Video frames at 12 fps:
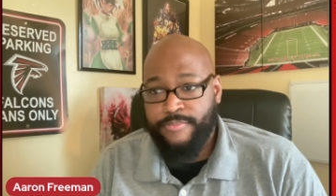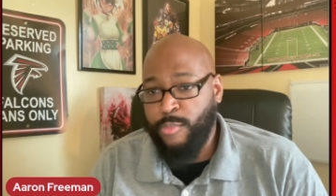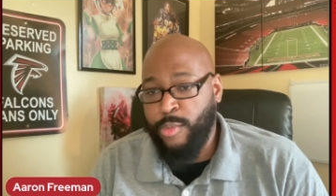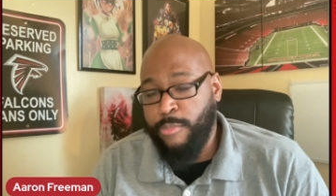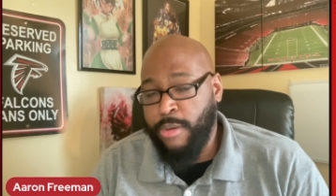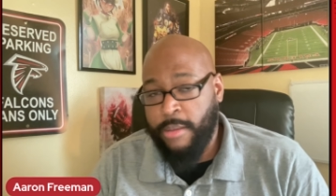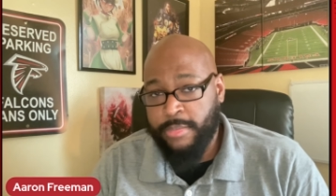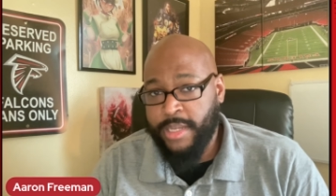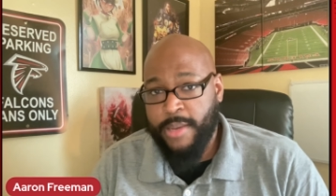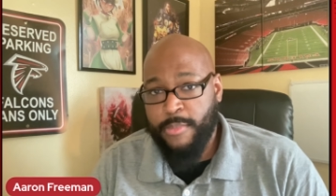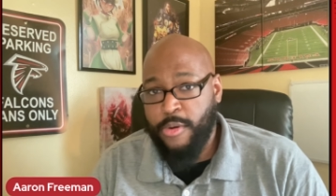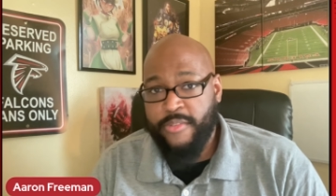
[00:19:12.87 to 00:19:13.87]
We'll probably
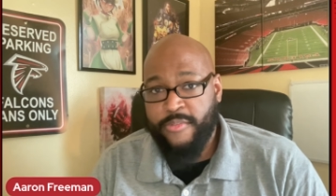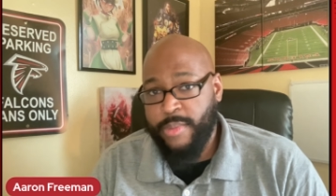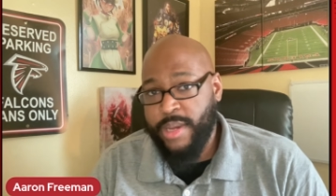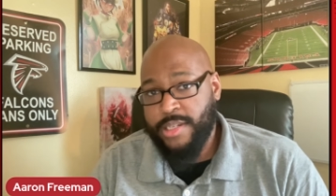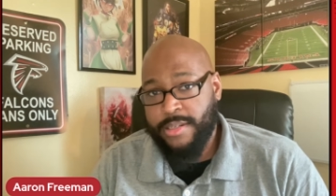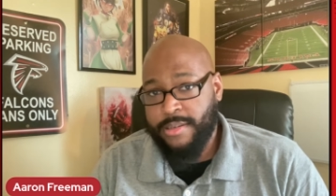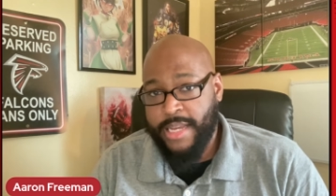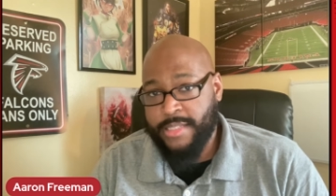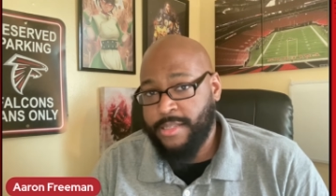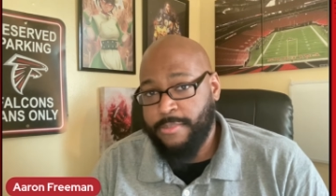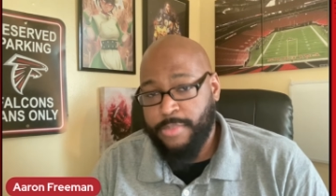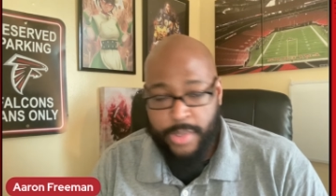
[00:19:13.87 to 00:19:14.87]
get more information
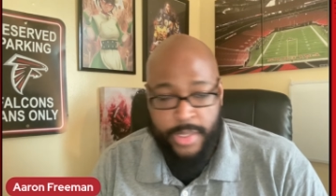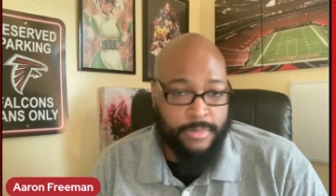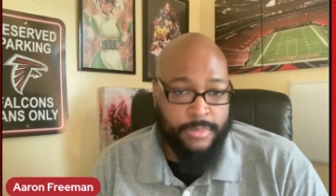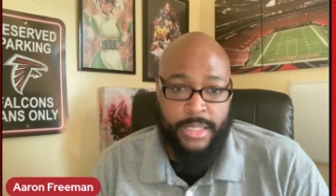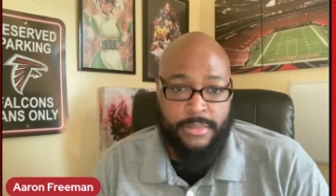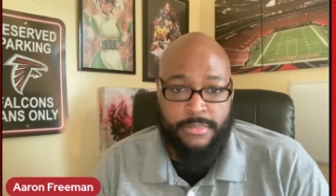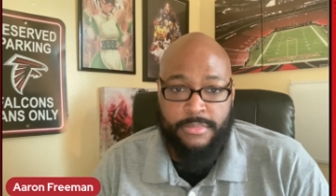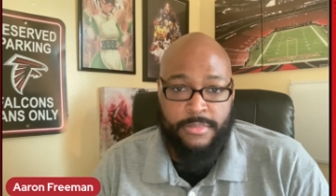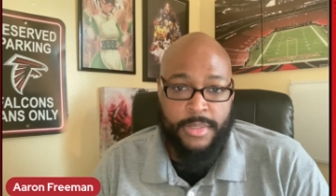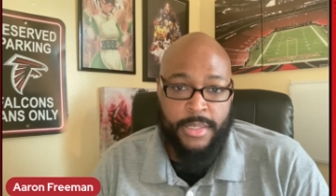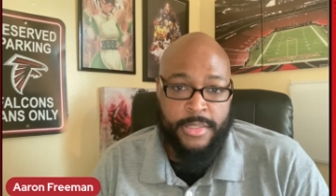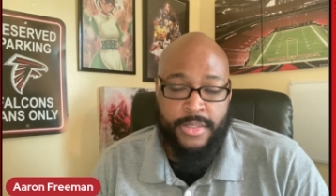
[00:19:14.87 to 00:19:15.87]
at some point, but
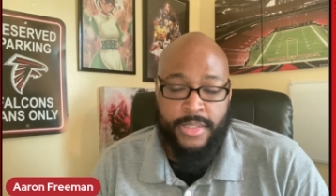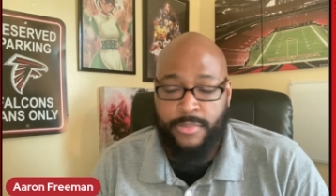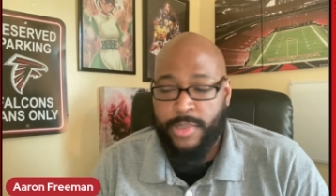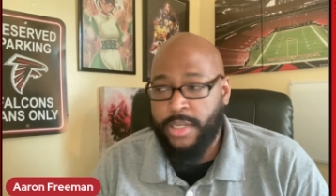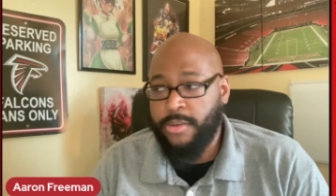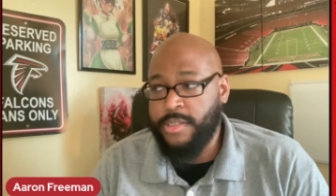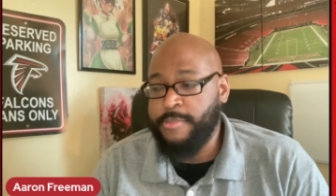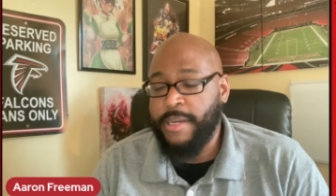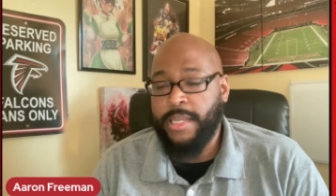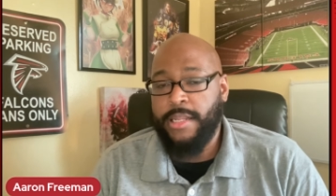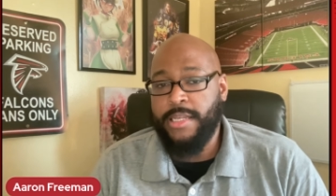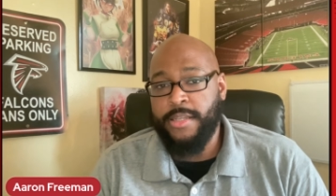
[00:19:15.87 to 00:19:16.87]
until then we can only
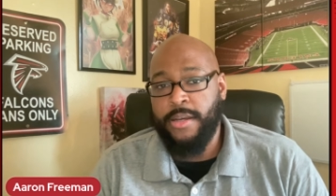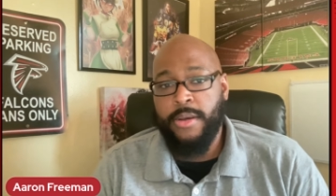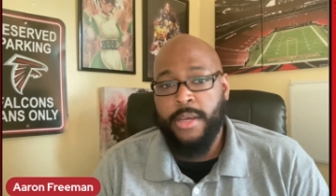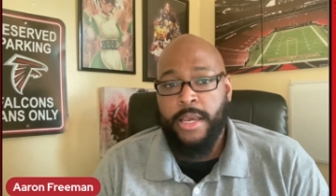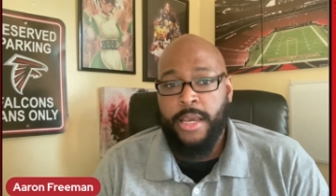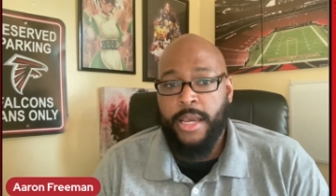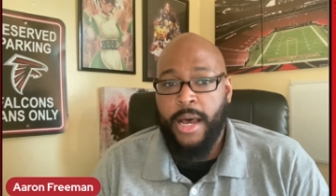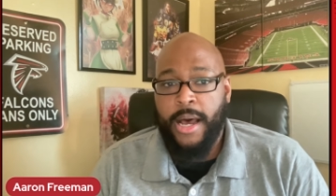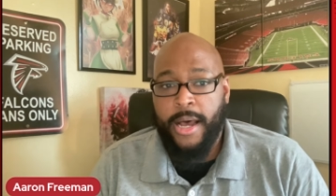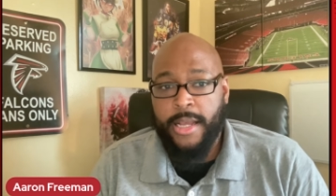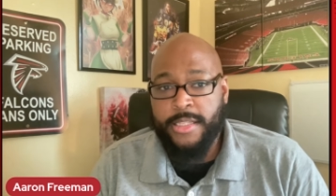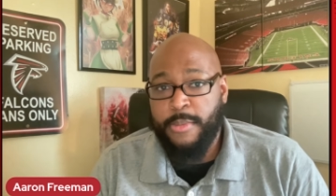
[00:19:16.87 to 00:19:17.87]
speculate. So,
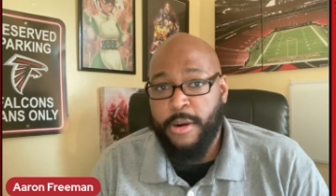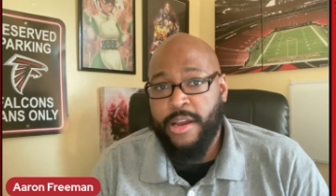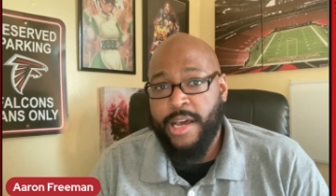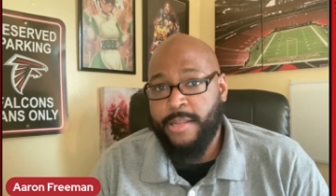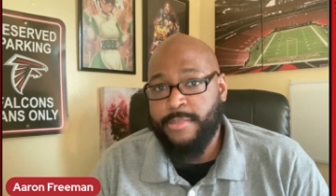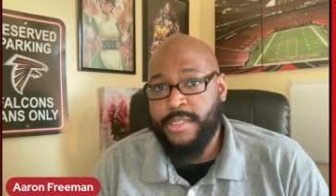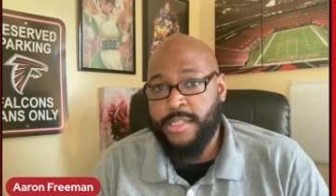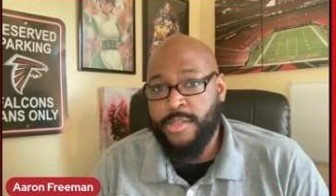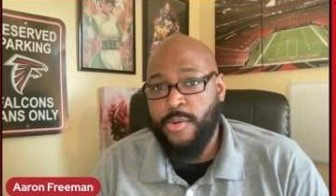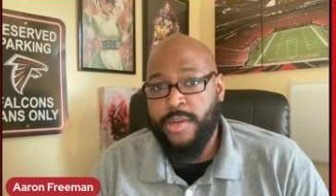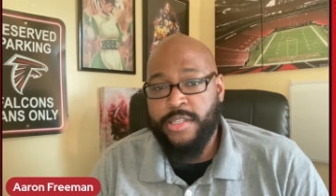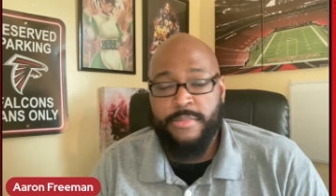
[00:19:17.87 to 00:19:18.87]
uh, Demarco Hellams is
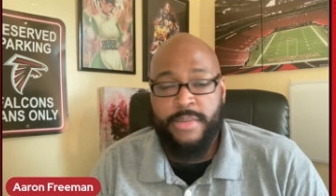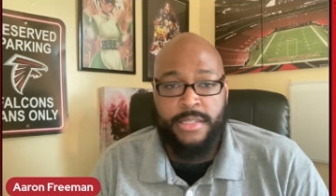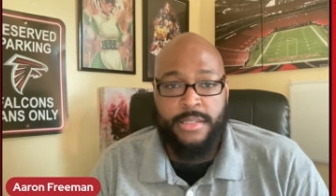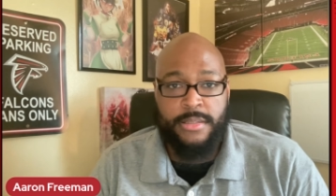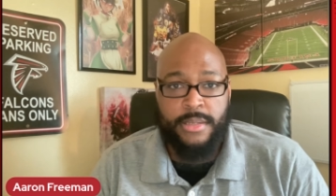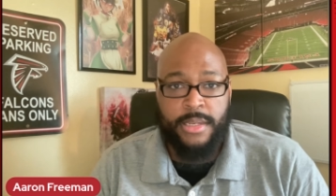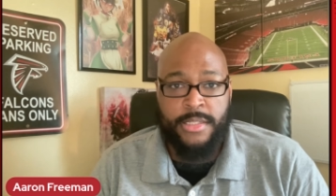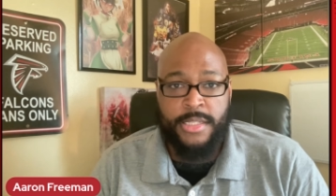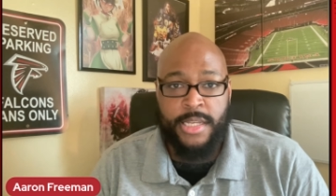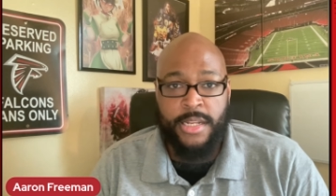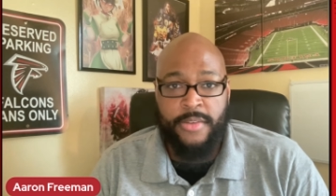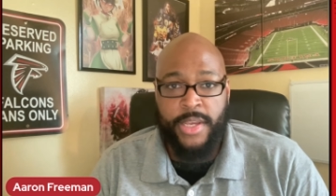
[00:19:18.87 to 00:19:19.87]
going to miss a
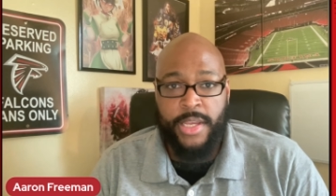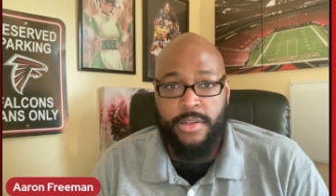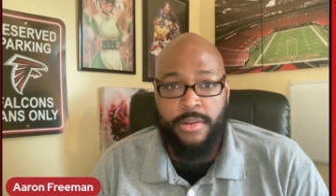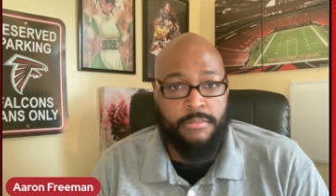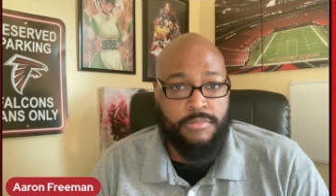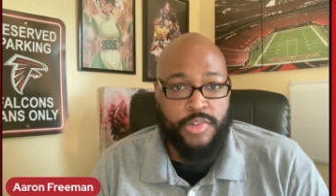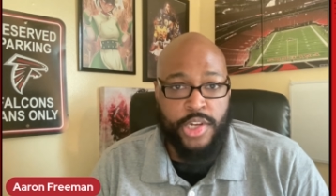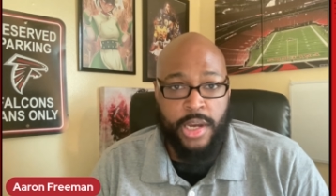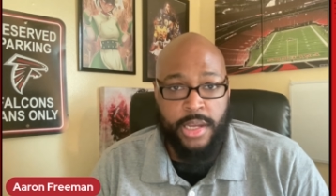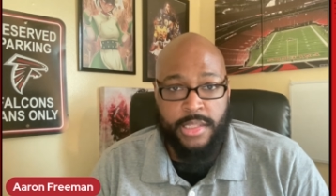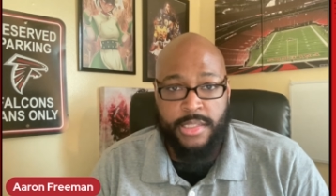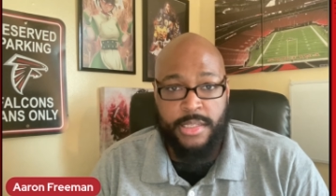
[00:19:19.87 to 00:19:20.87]
significant
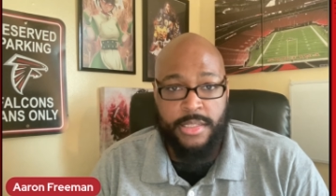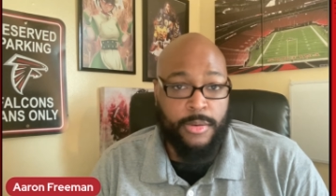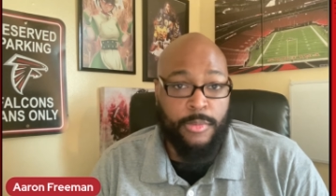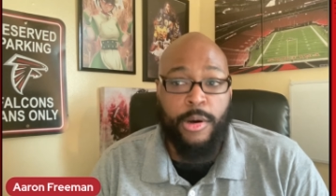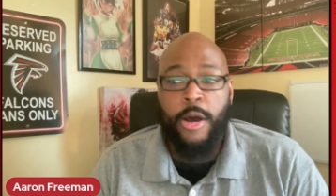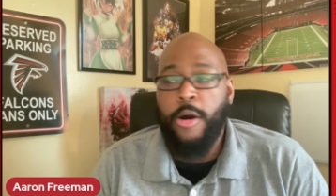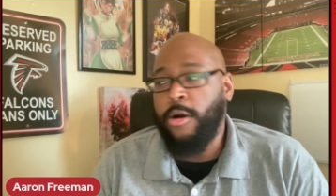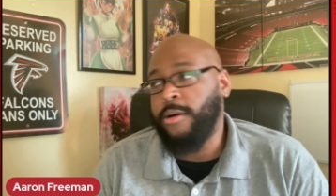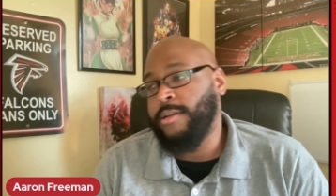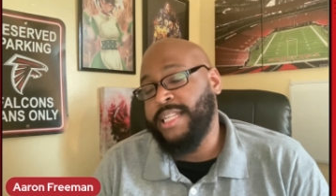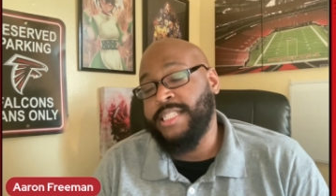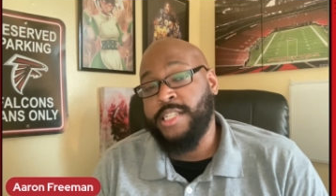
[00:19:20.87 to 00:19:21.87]
chunk of the season. Or,
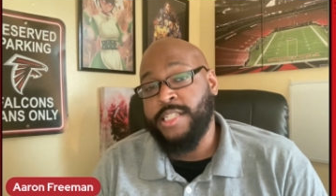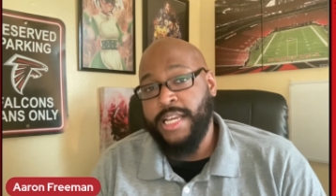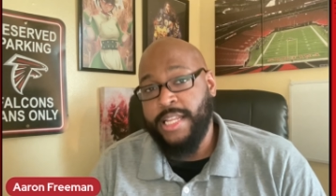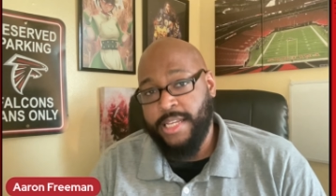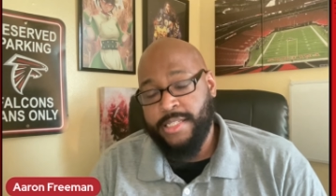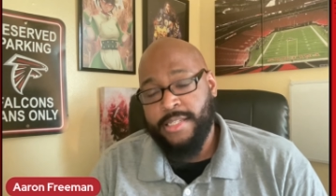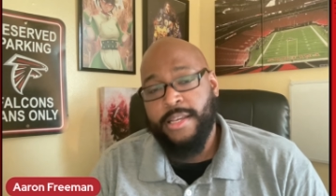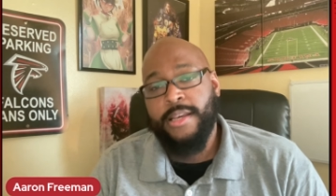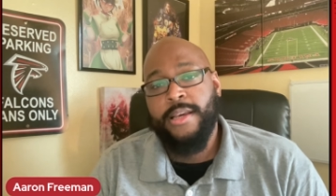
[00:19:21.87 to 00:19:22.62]
or let's just say this